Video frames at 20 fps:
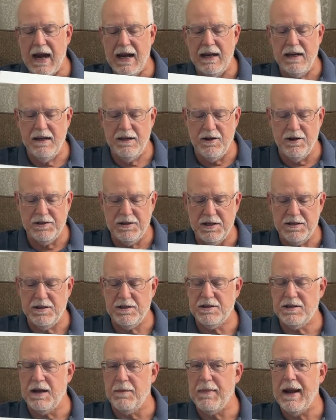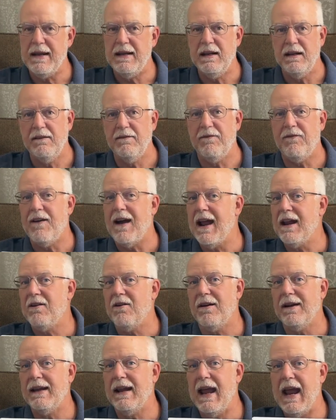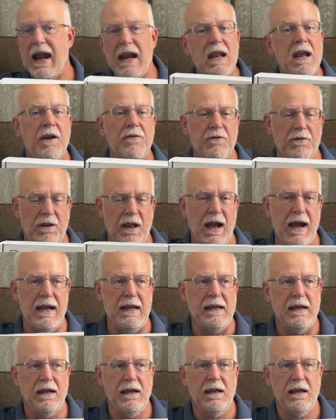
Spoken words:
it, because this is something I didn't find on any other light,